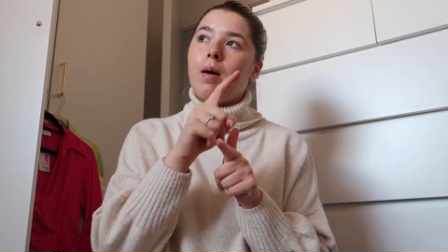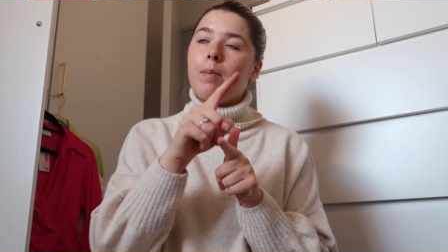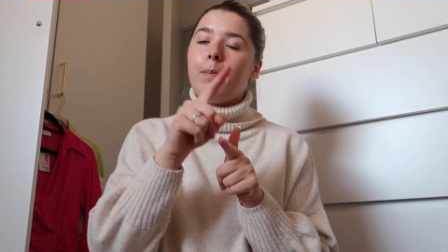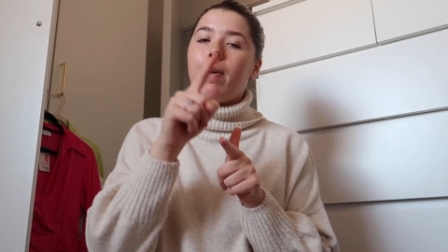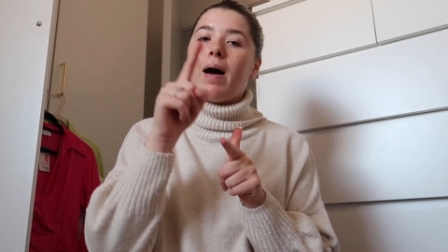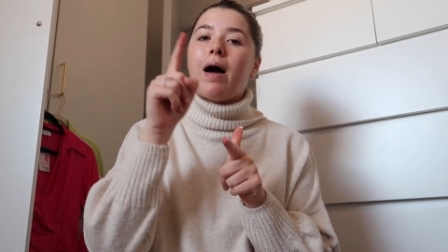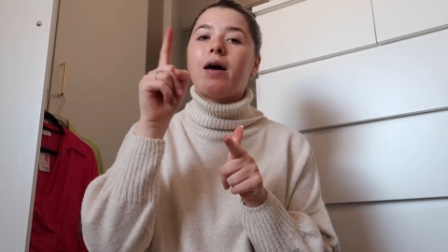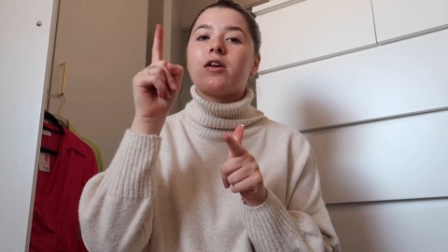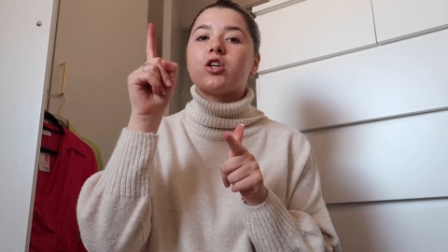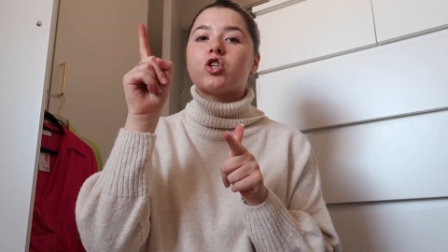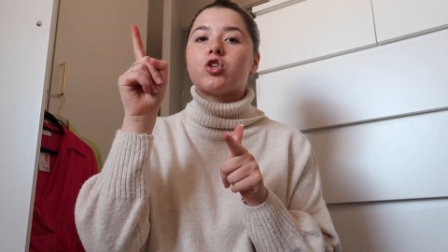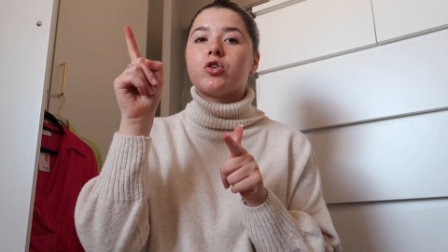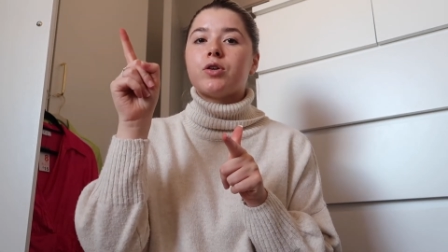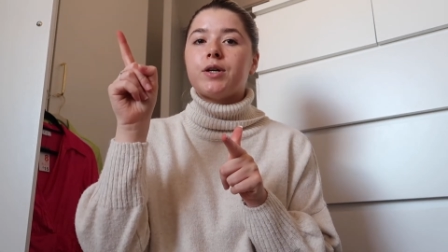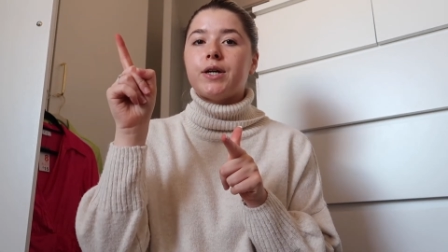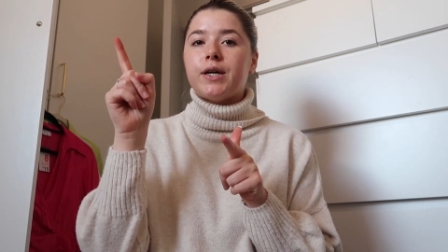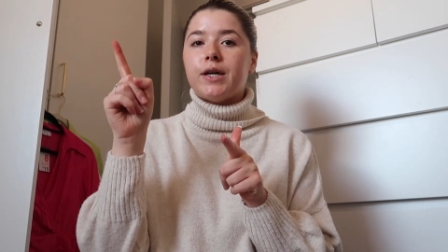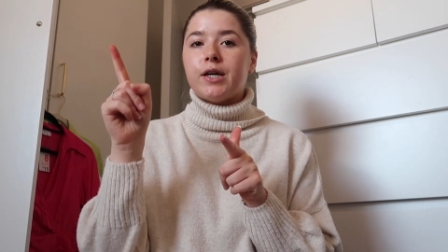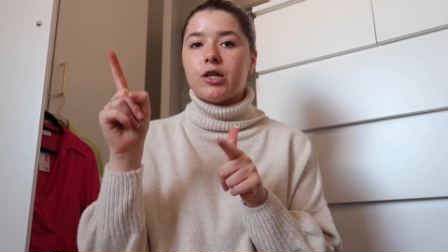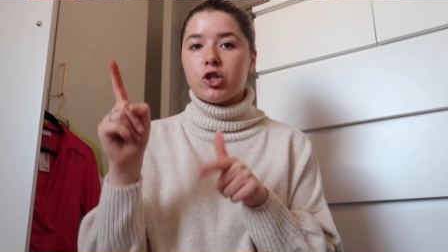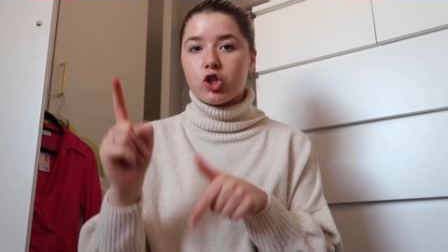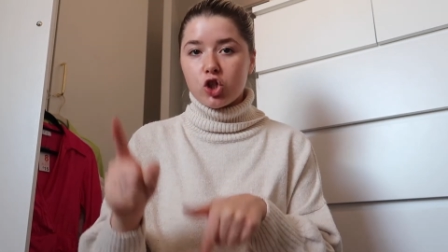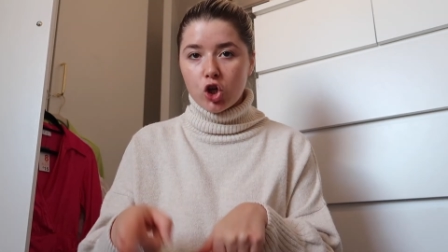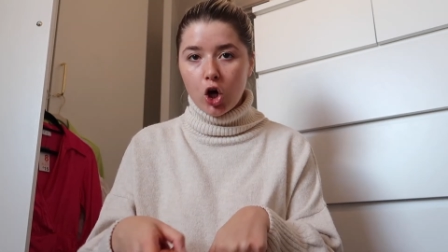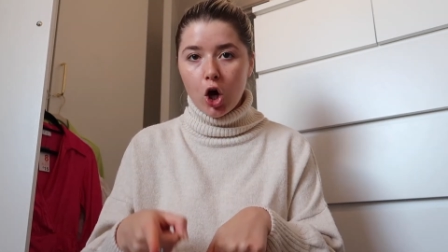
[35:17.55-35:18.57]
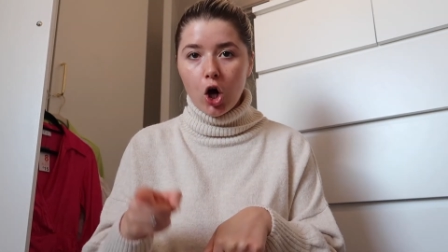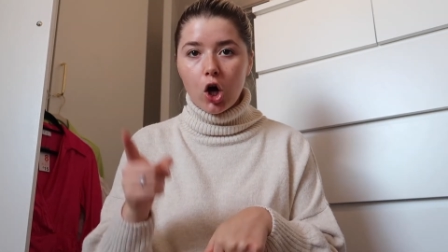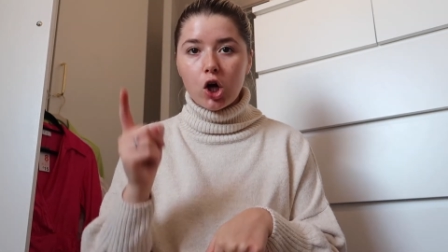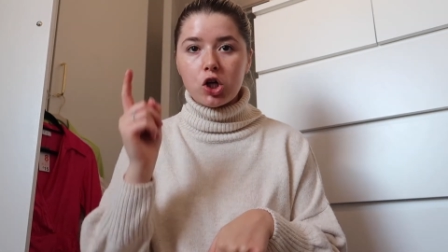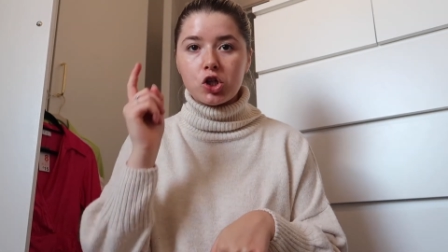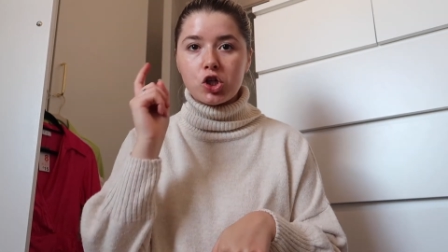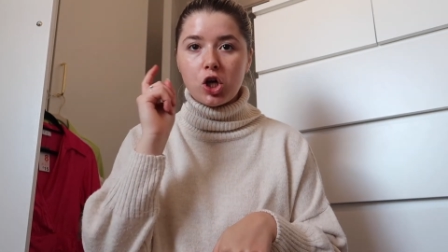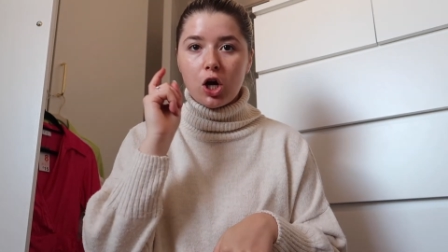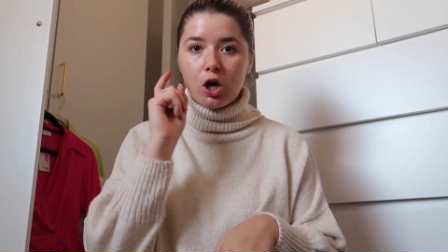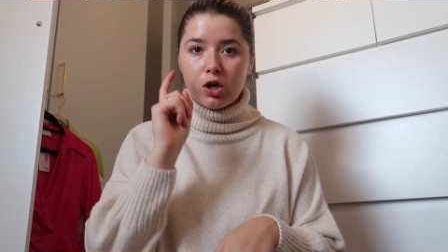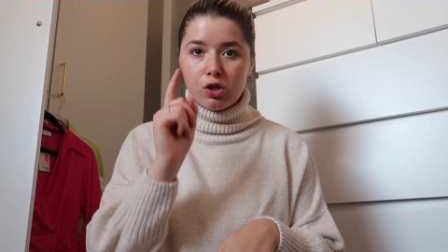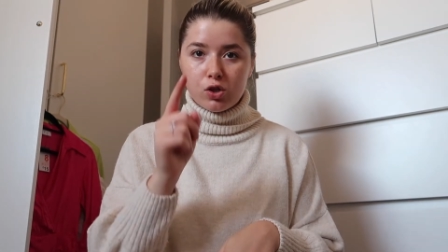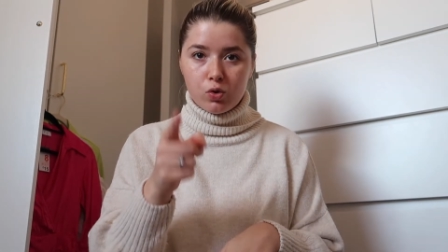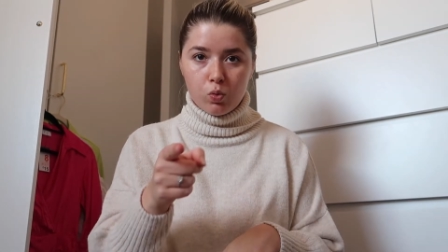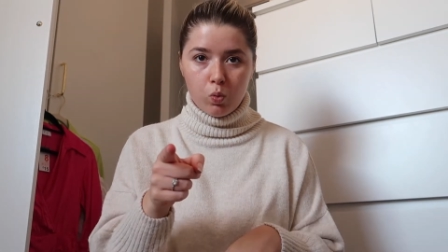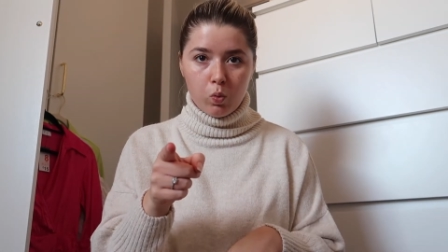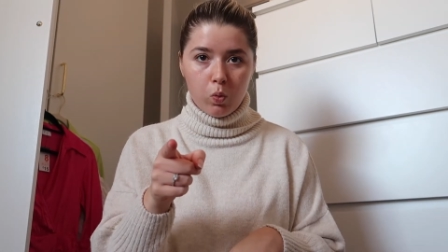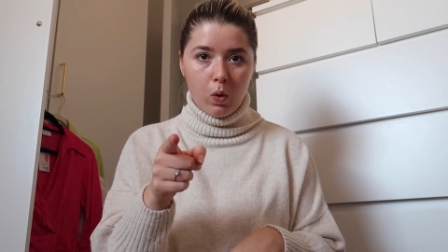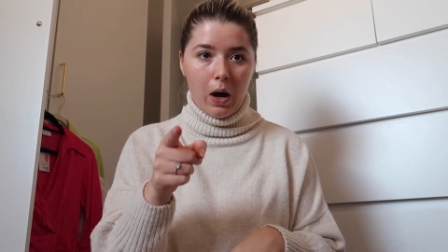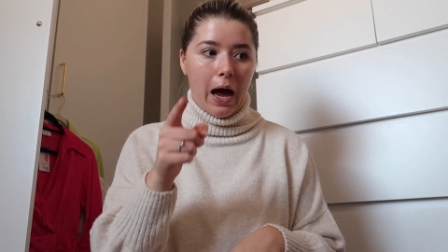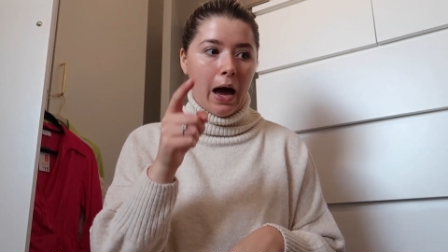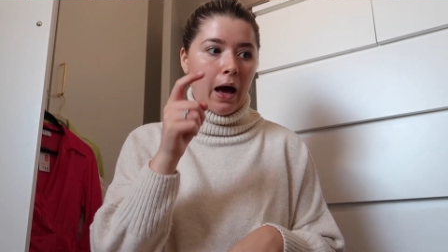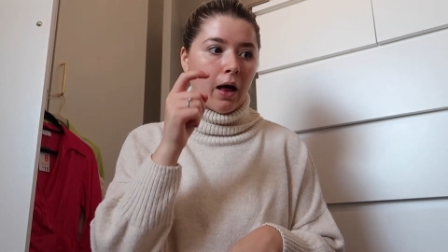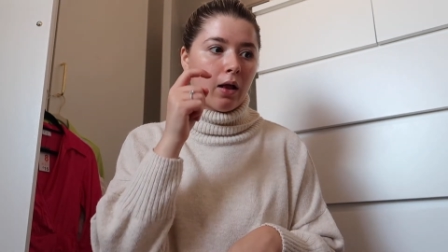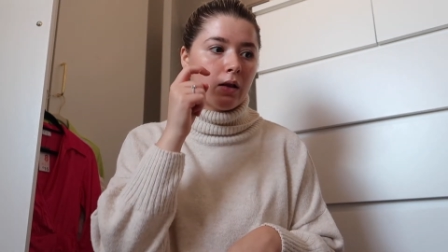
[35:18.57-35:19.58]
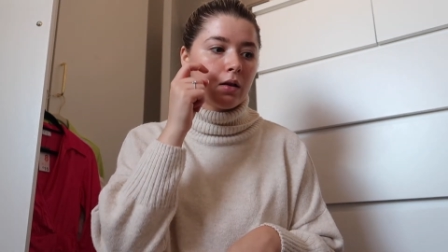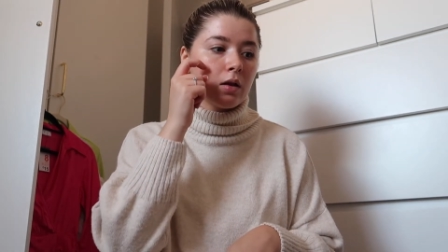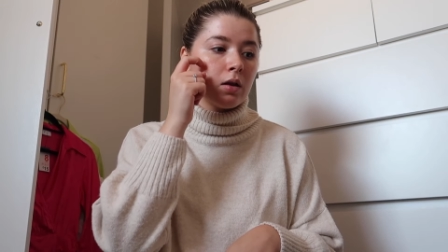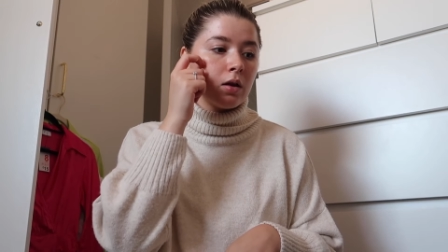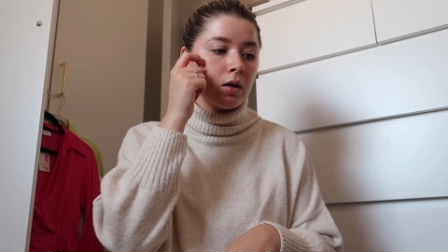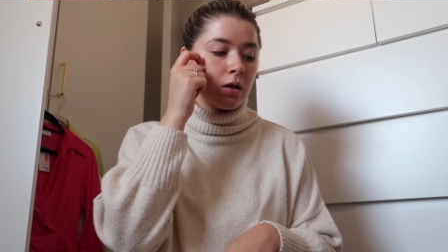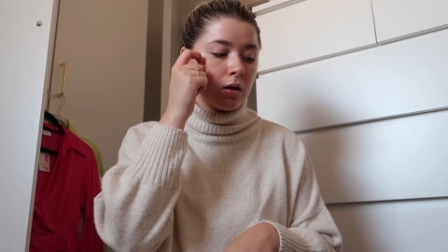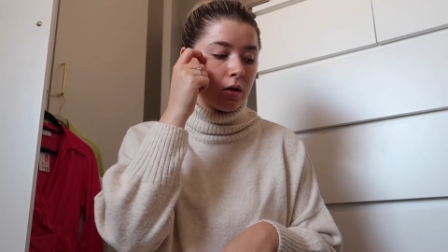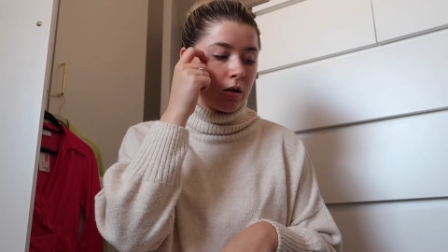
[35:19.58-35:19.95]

battery charger as well.